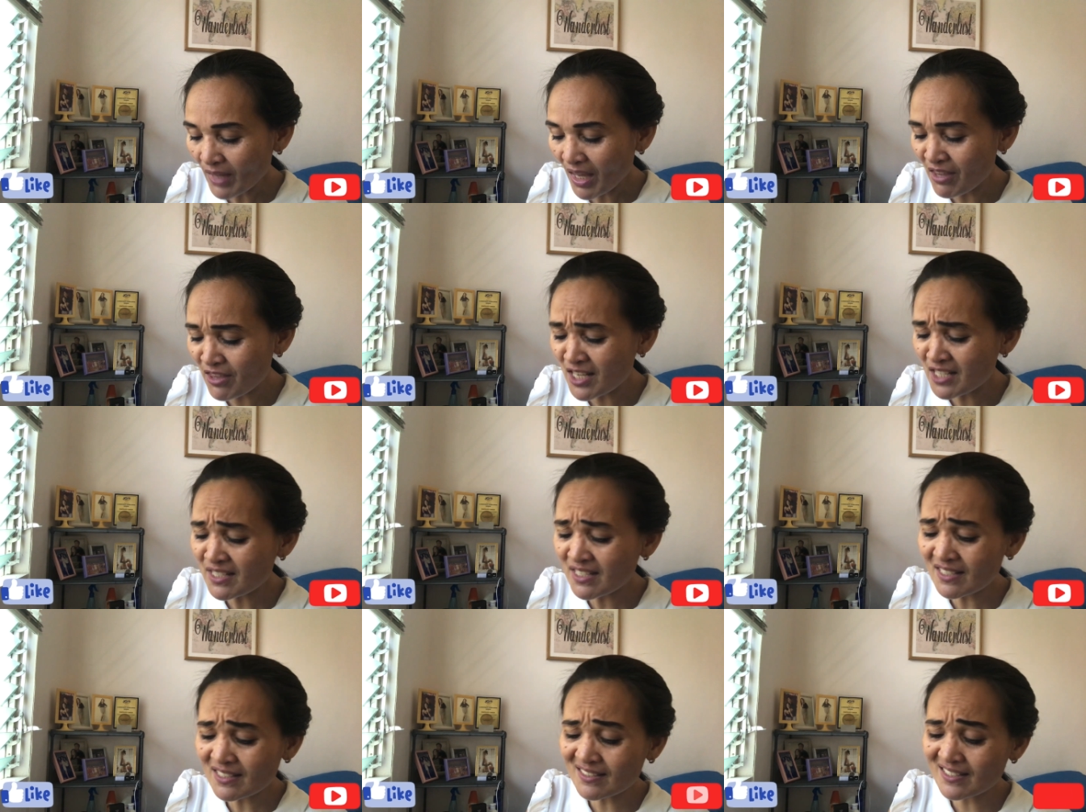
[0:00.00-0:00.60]

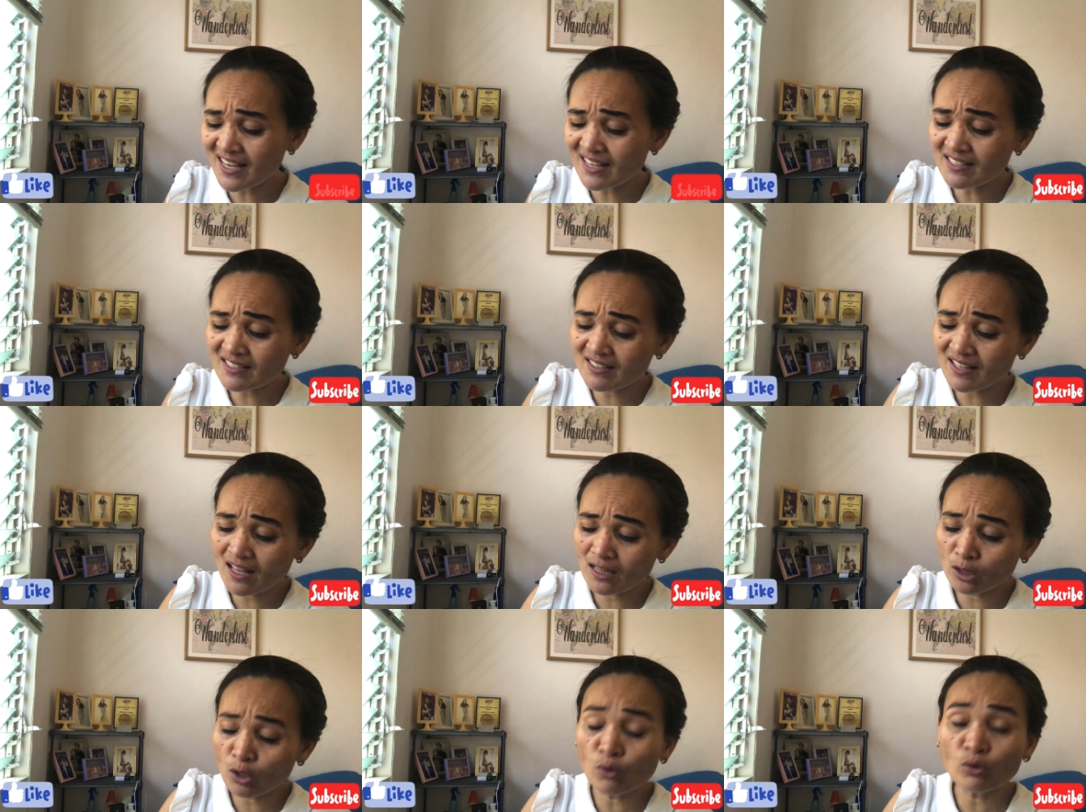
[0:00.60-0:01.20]
This is just
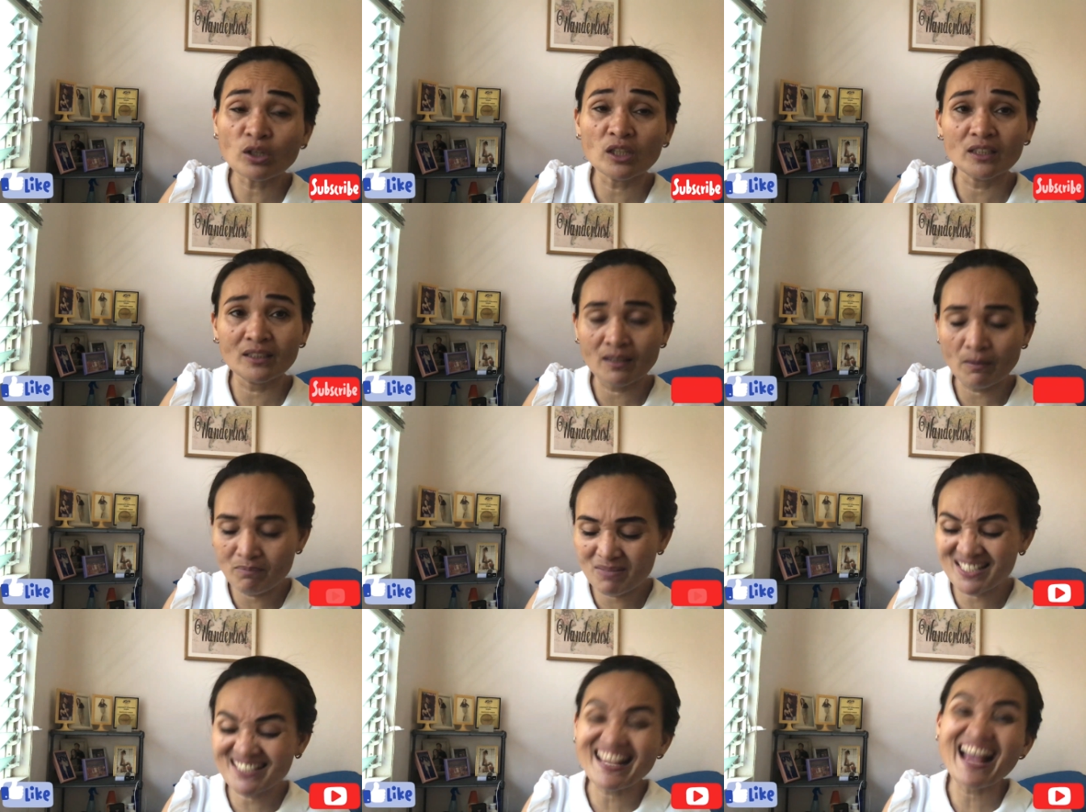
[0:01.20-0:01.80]
the local, the
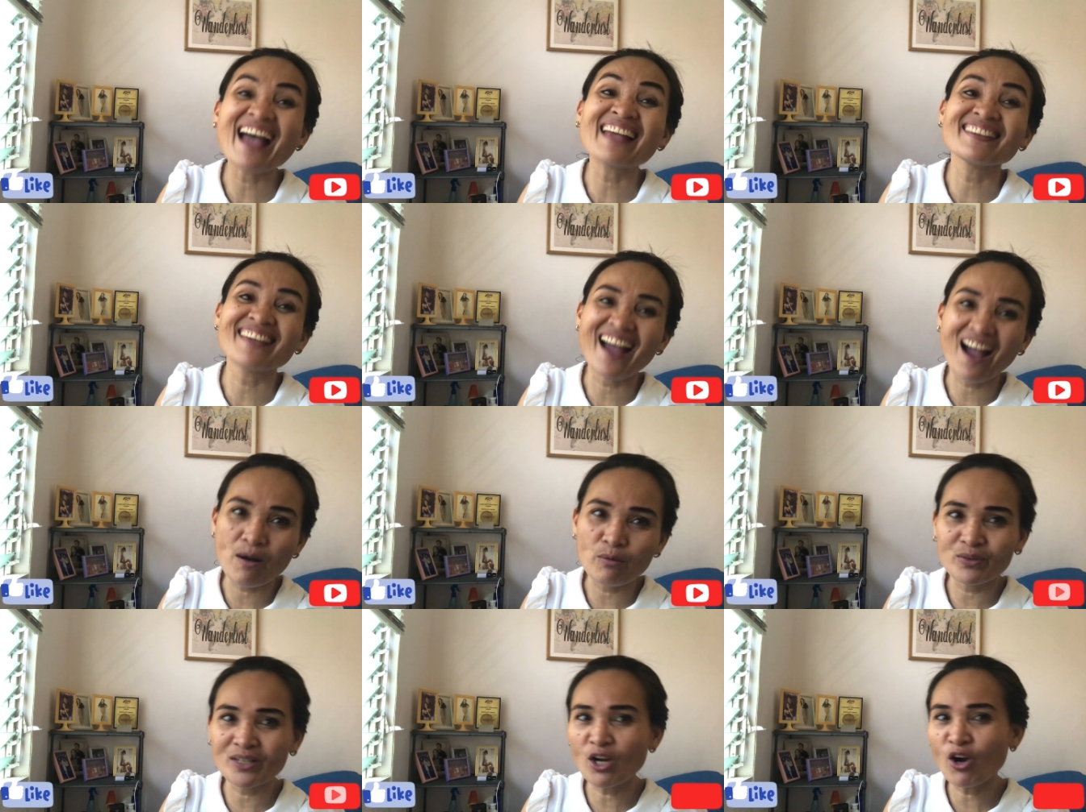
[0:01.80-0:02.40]
Bisaya.
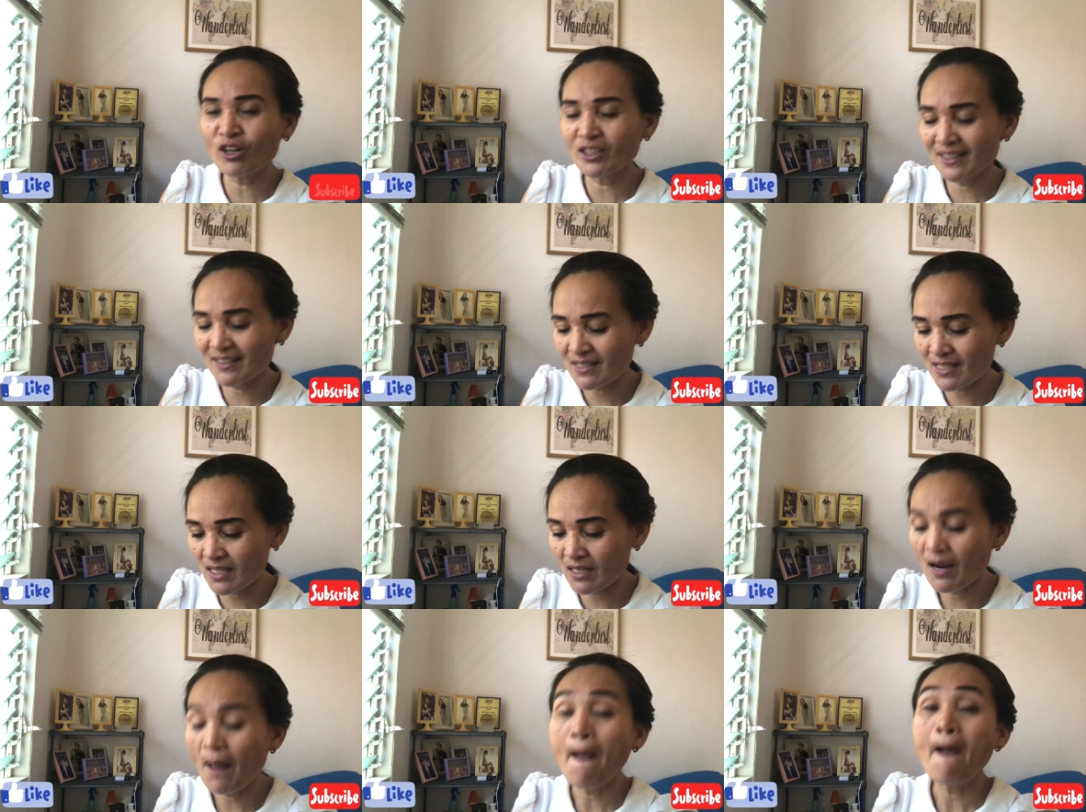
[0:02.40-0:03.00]
We call it
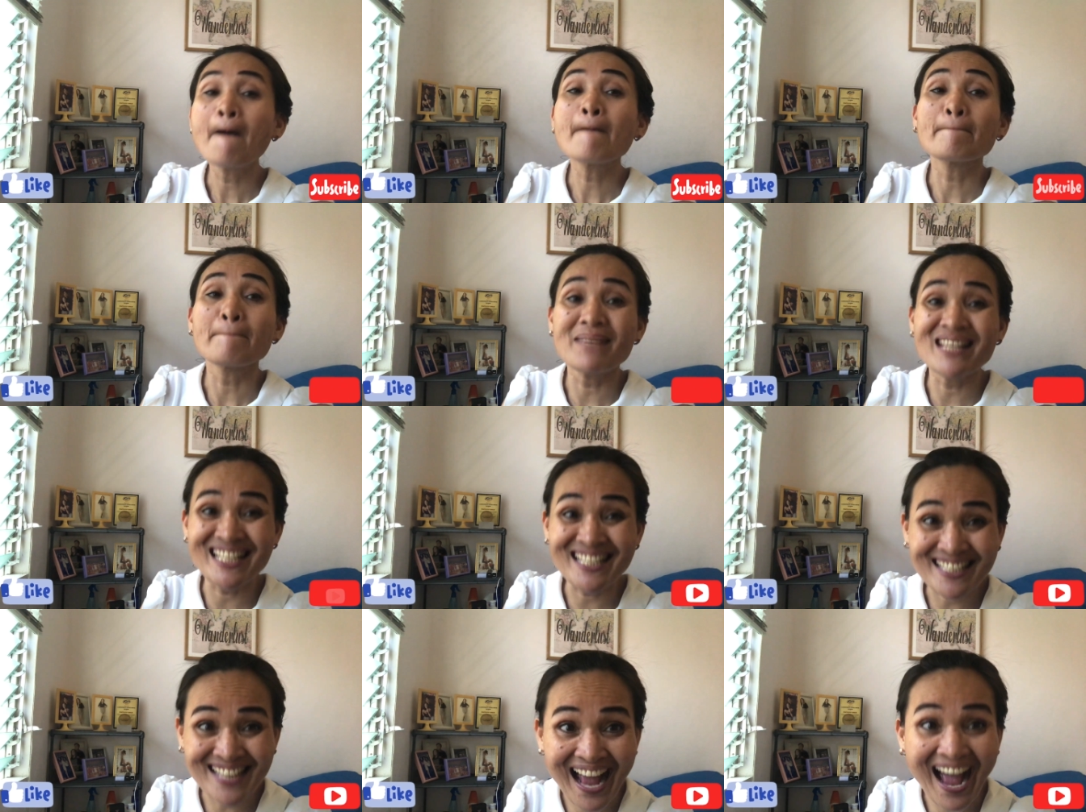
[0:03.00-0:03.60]
here
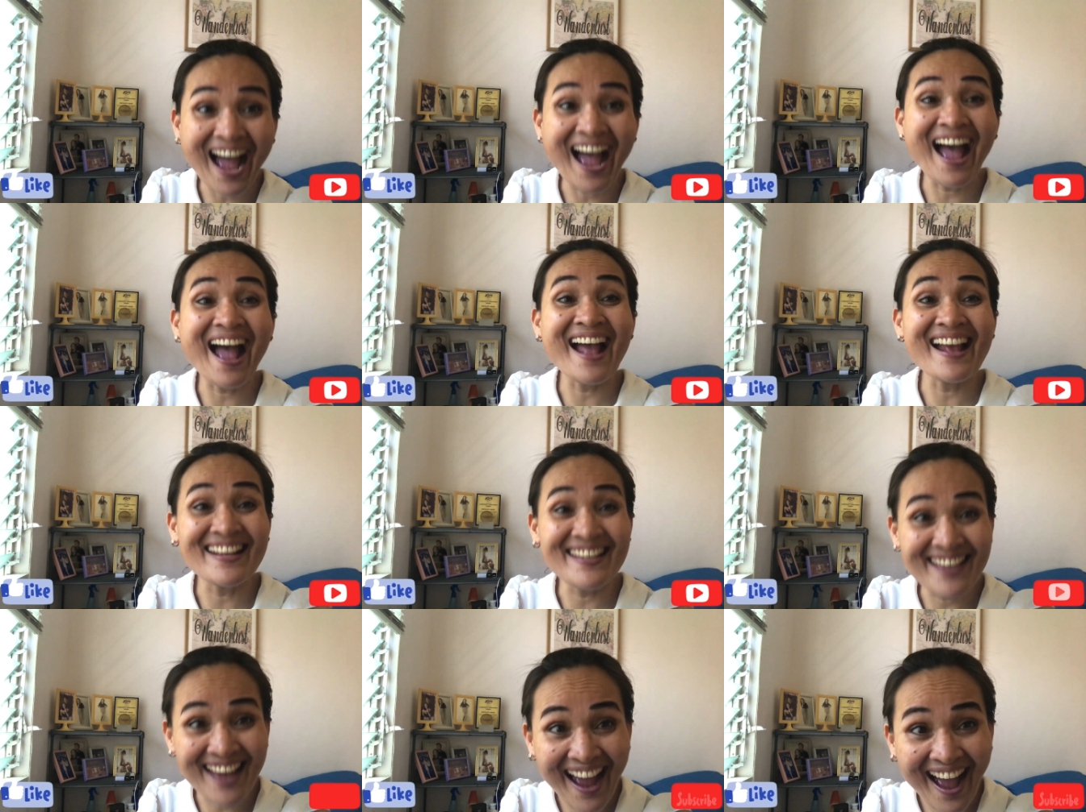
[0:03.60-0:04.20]

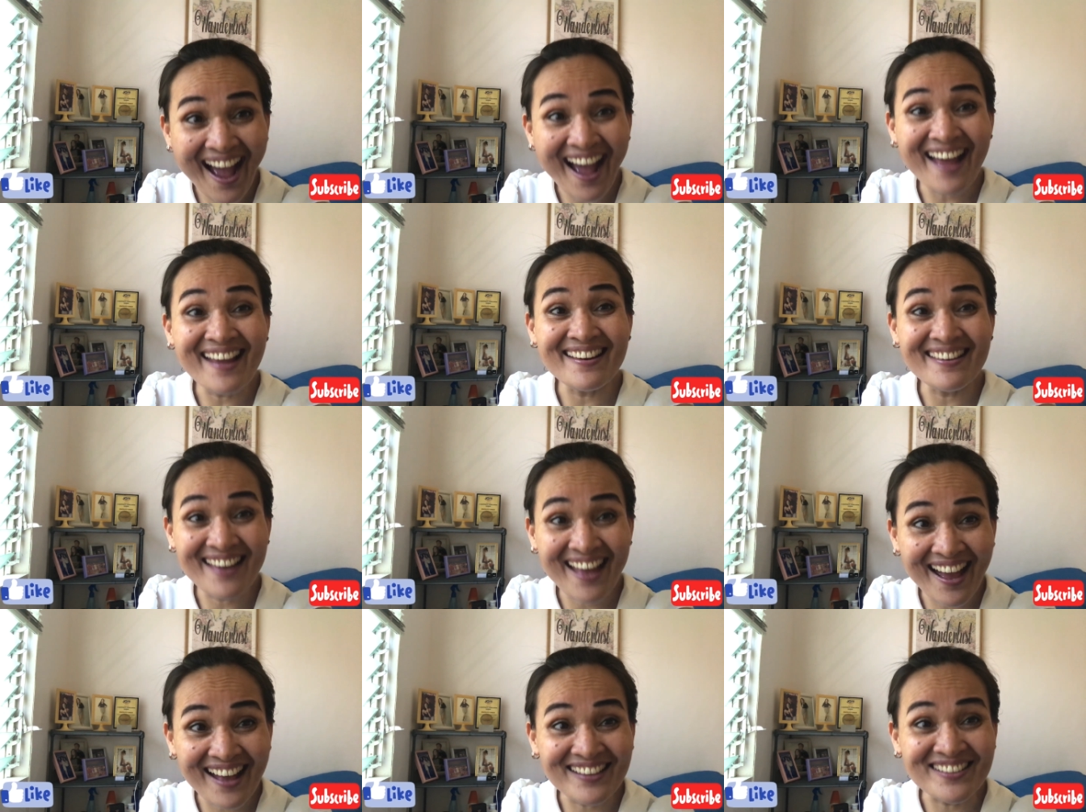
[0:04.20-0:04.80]
Bisaya
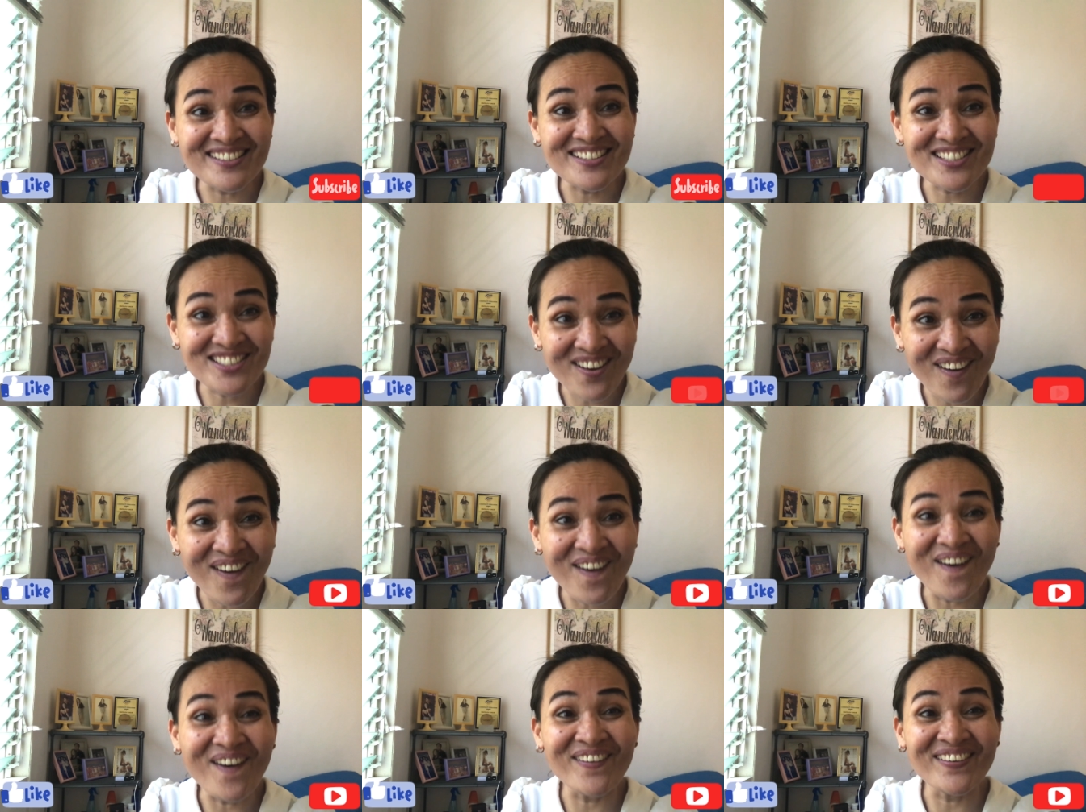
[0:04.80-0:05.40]

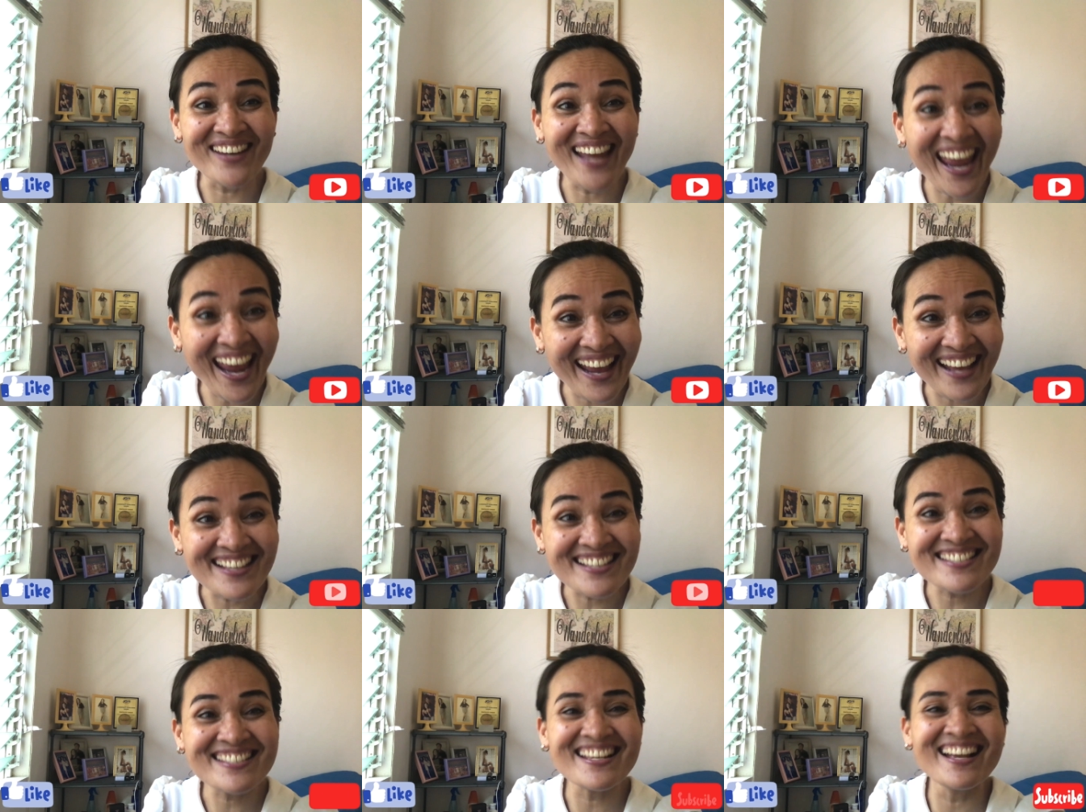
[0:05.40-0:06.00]

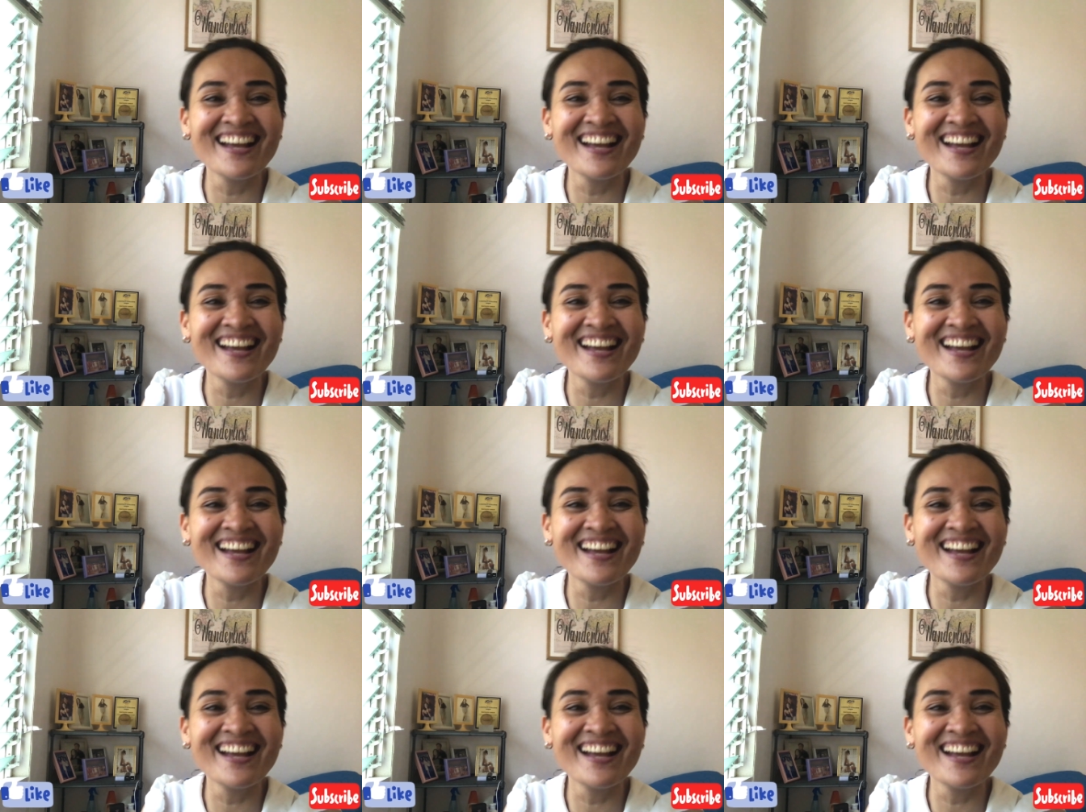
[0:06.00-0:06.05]
lanzones.